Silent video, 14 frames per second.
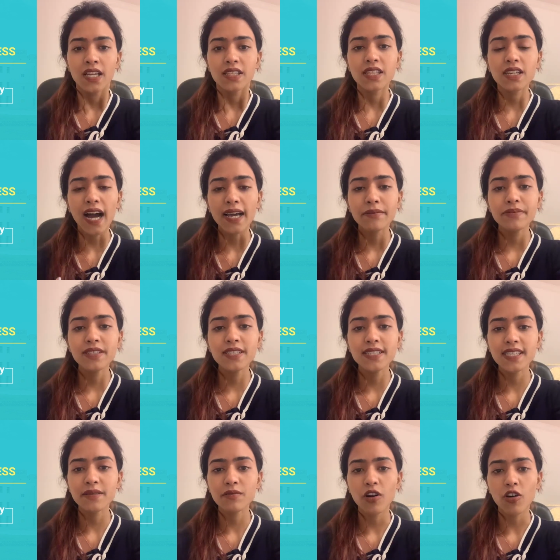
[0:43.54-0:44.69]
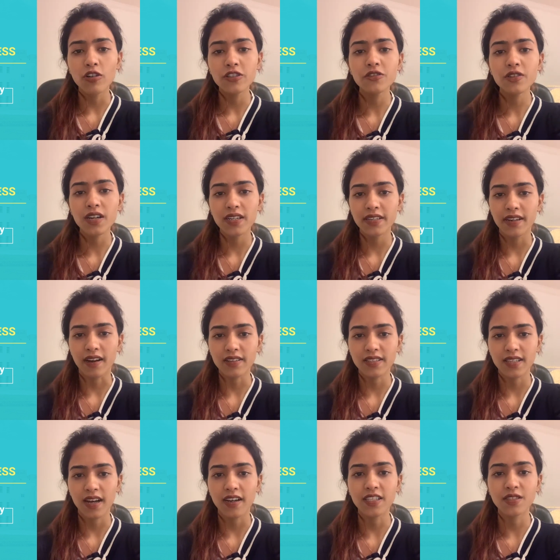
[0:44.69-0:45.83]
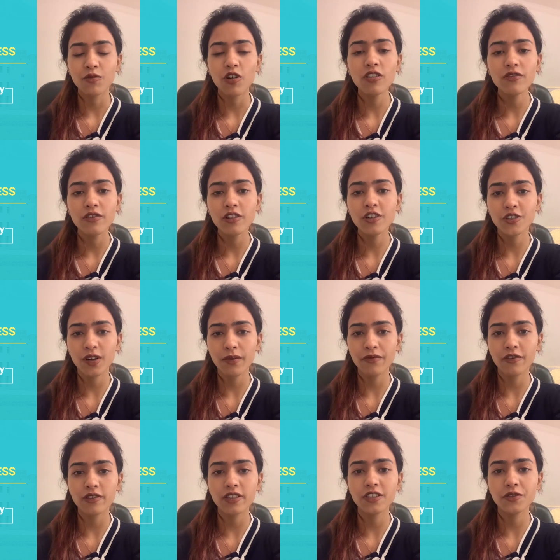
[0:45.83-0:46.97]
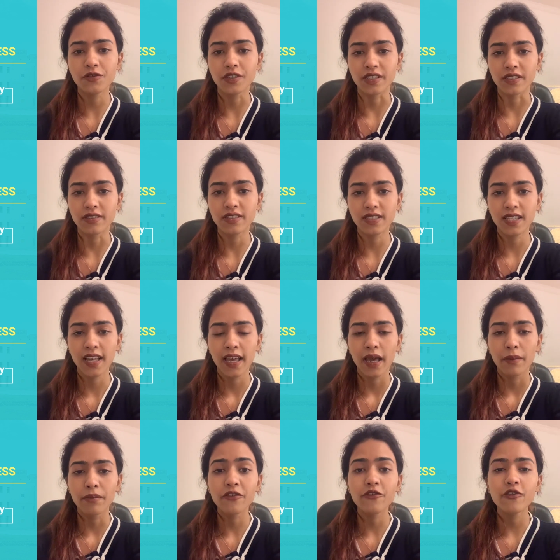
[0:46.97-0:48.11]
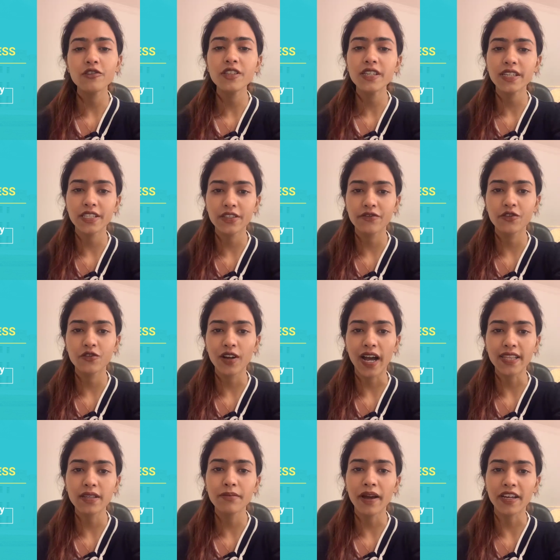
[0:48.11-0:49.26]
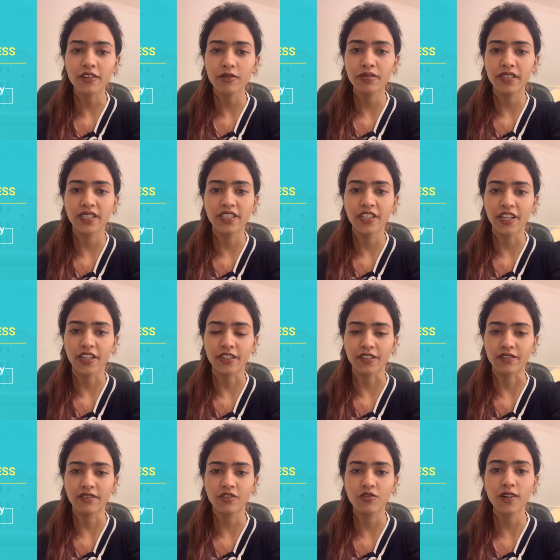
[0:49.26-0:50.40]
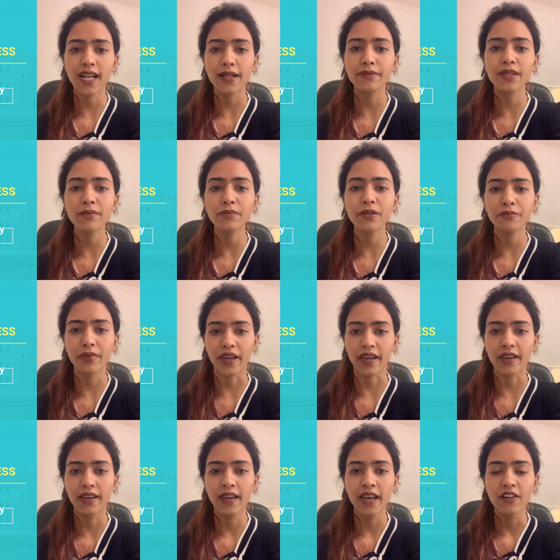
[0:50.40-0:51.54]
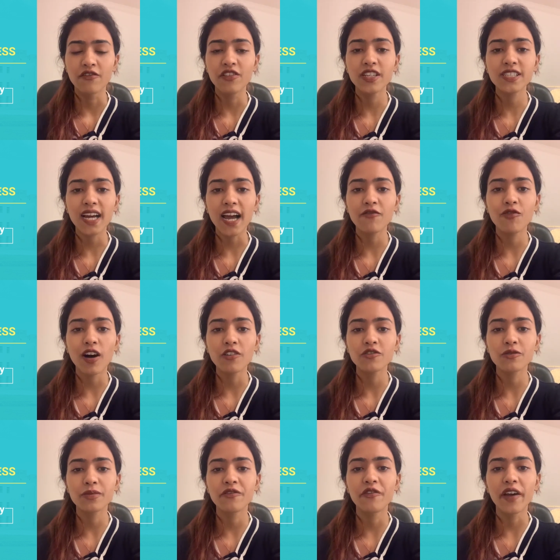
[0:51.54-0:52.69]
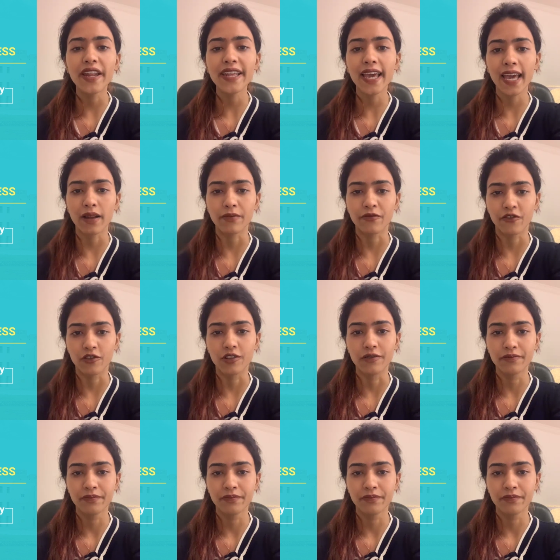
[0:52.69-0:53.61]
The IBS team also conducts a small workshop for the students before the interview and the micro presentation to help them prepare, which I found to be very helpful.